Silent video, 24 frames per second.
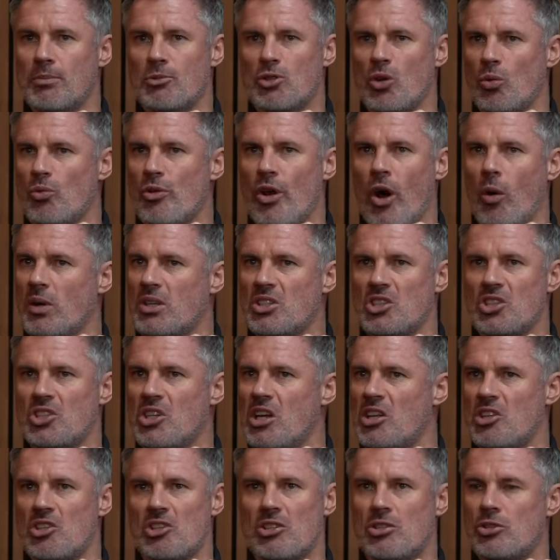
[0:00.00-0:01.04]
So no,
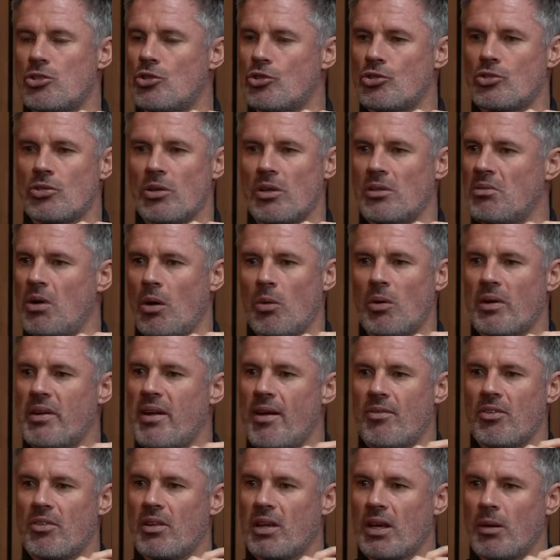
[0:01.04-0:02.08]
it doesn't. No, I
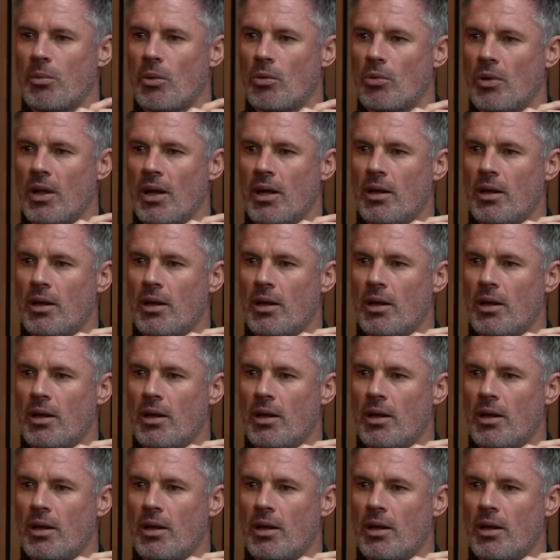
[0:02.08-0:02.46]
never thought about that.